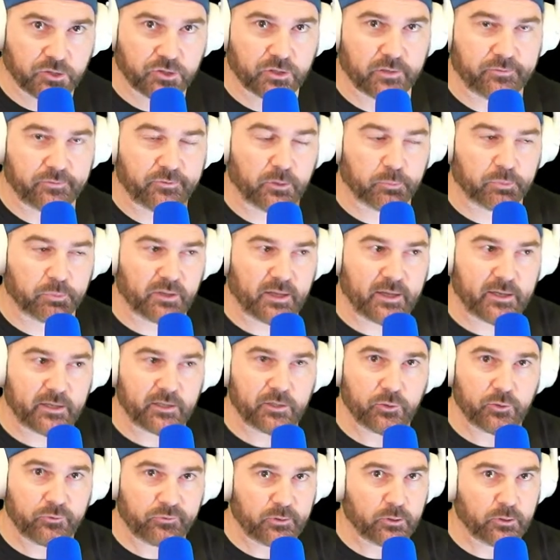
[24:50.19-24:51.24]
If you're playing and you
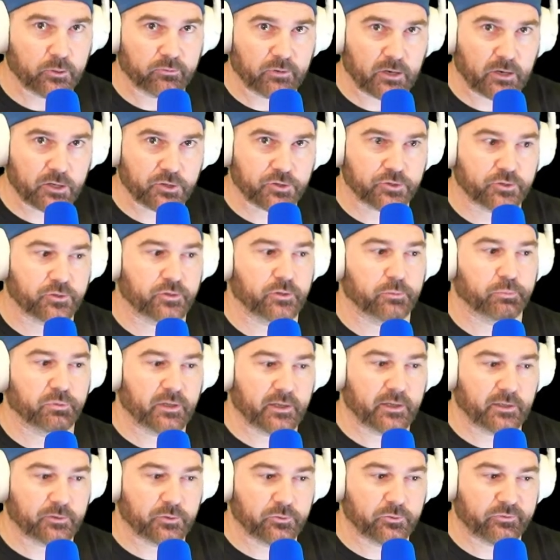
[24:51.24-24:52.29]
feel rushed, you're playing
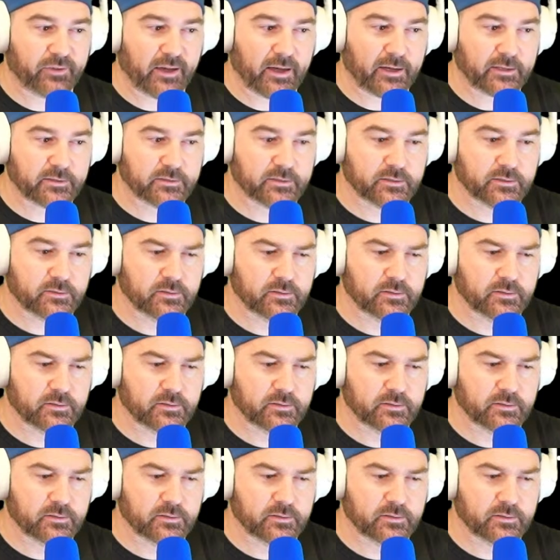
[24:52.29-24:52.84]
too fast.